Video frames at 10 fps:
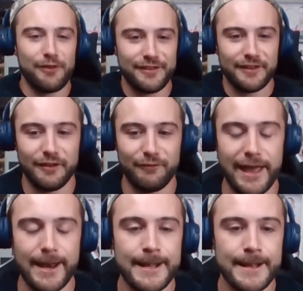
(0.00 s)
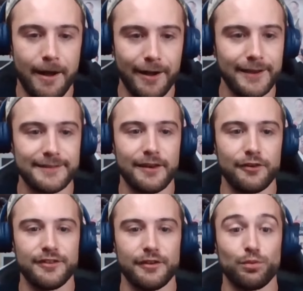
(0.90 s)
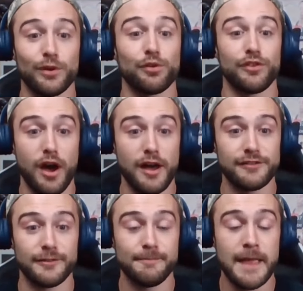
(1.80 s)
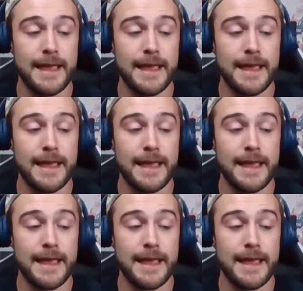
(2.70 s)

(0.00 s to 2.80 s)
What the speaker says: single event on Contender Series, which was awesome.